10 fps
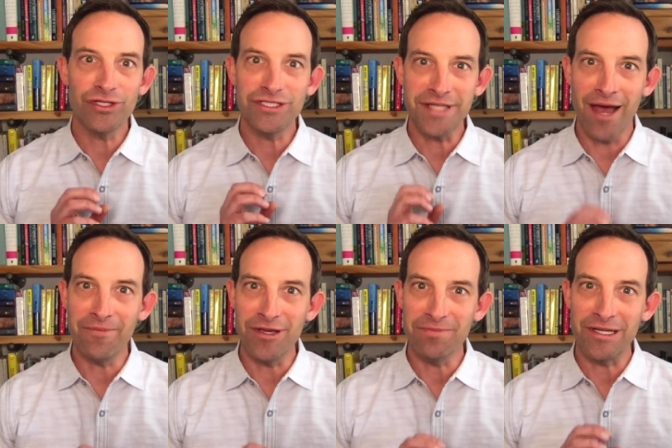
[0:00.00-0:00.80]
stopped me
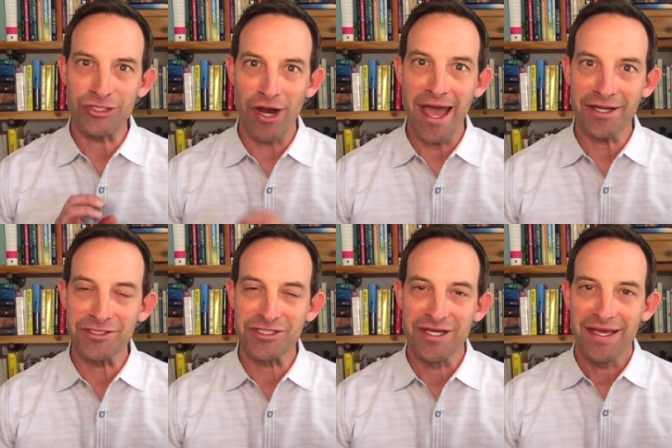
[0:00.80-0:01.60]
in my
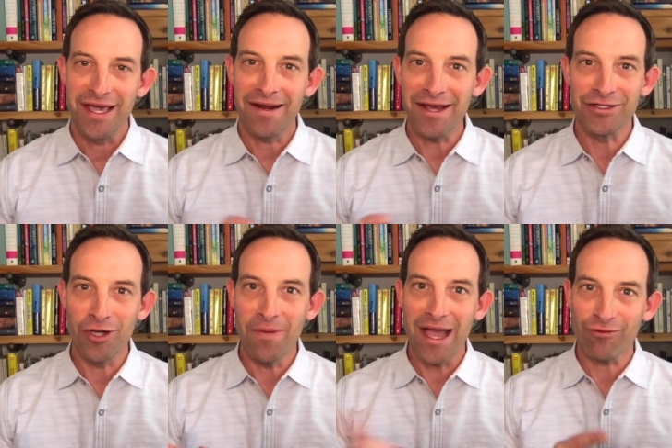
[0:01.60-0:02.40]
tracks. And I had to go
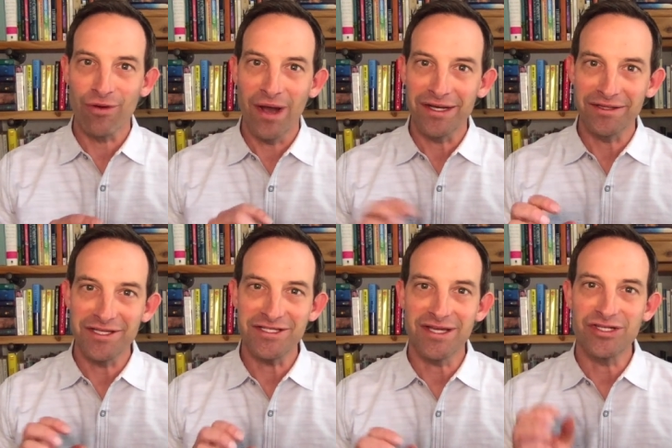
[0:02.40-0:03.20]
back, rewind, and listen again.